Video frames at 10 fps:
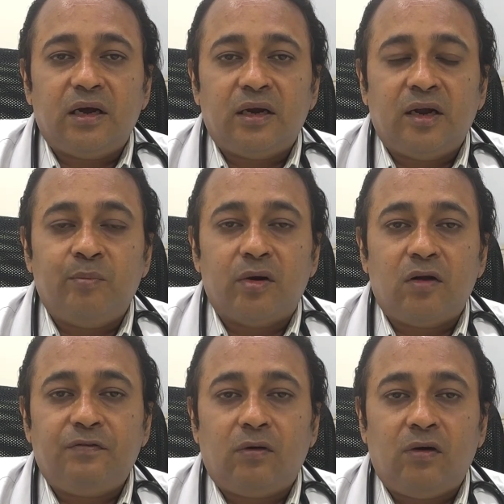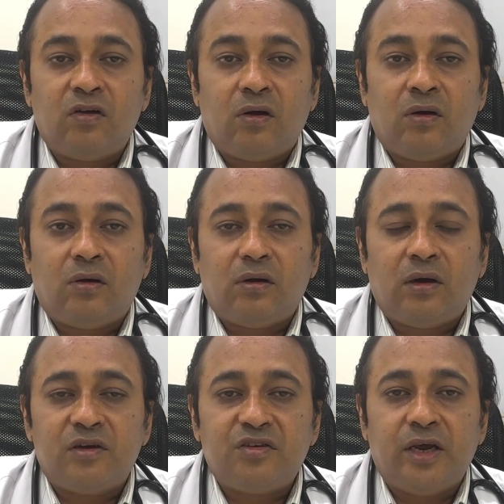number
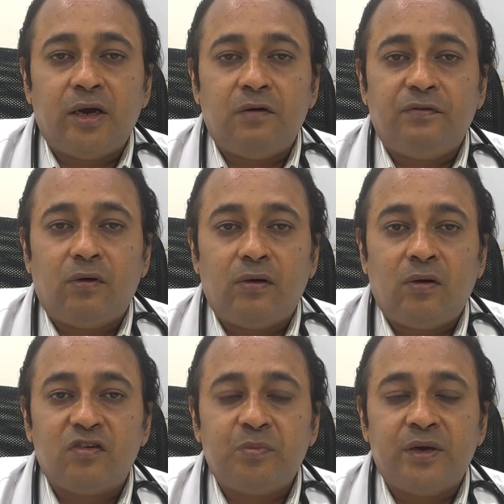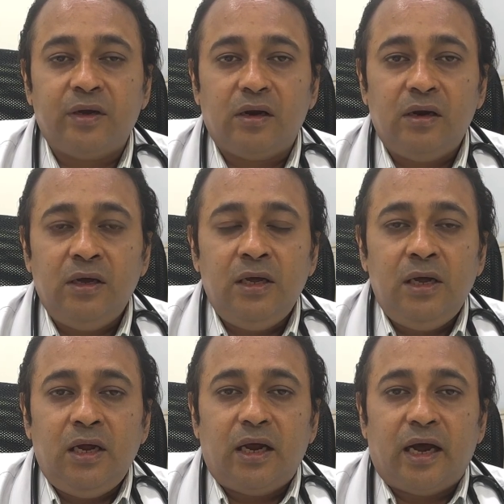of stay of hospital,
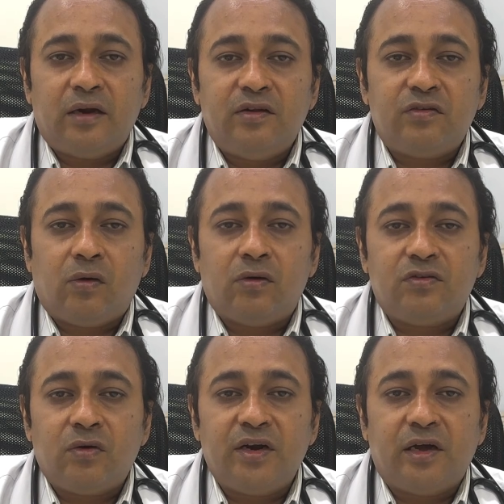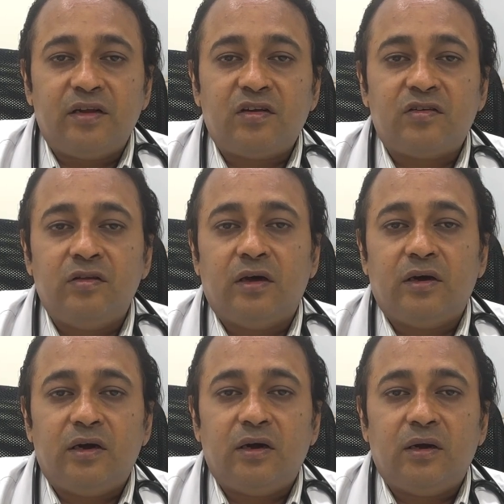and this also decreases
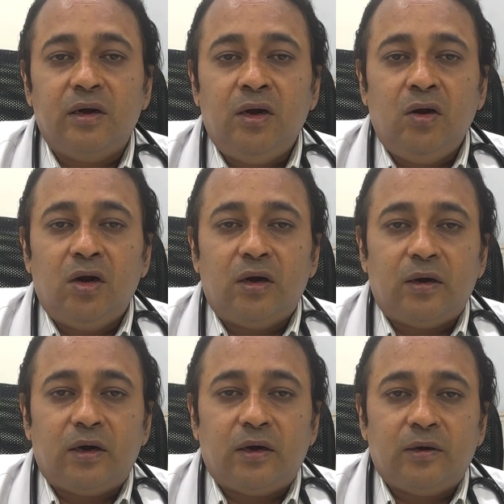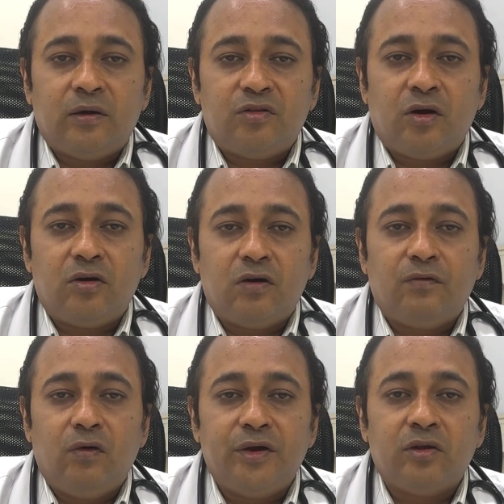the threat of
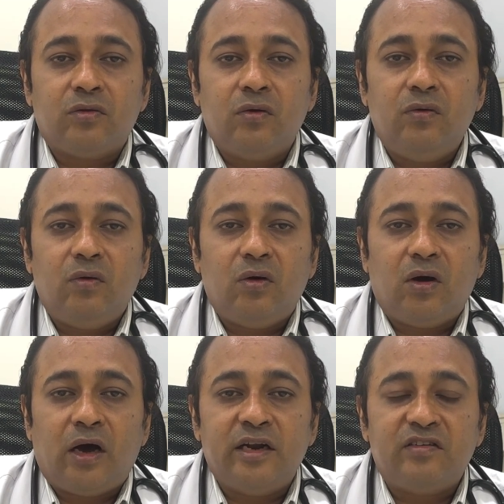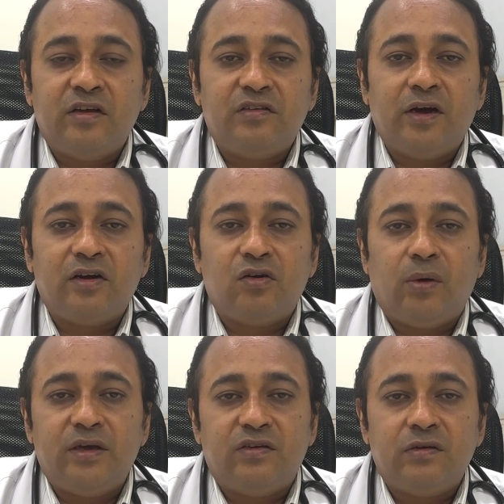going through anesthesia
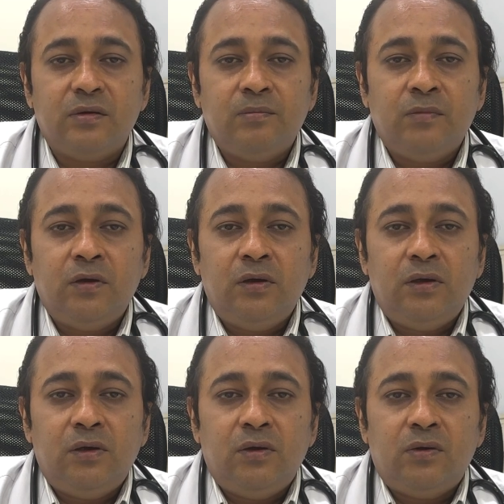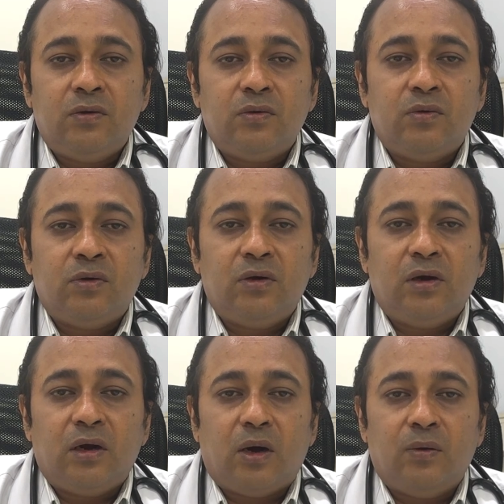twice.
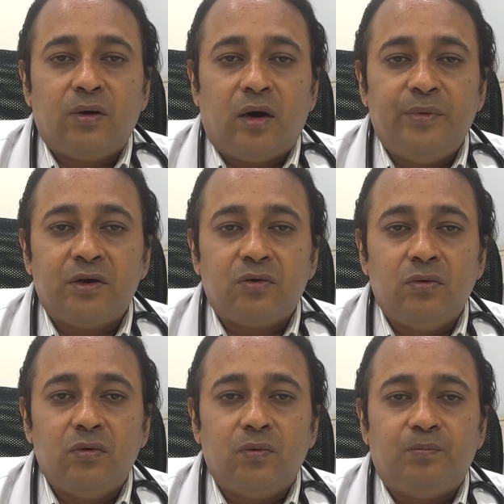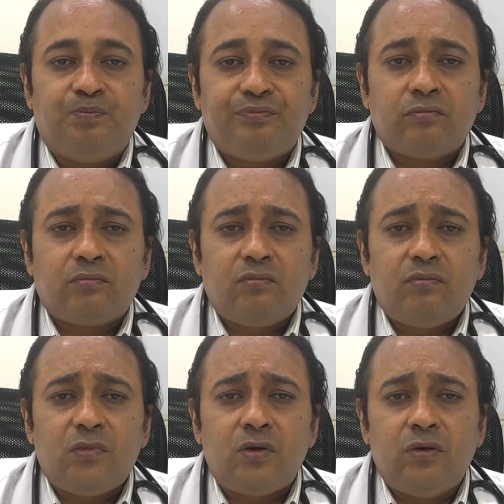Coming to
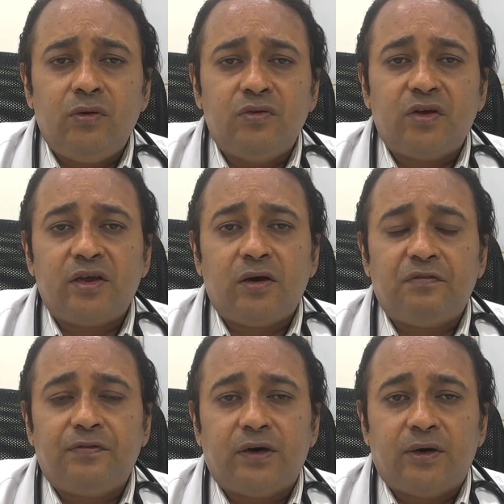usage of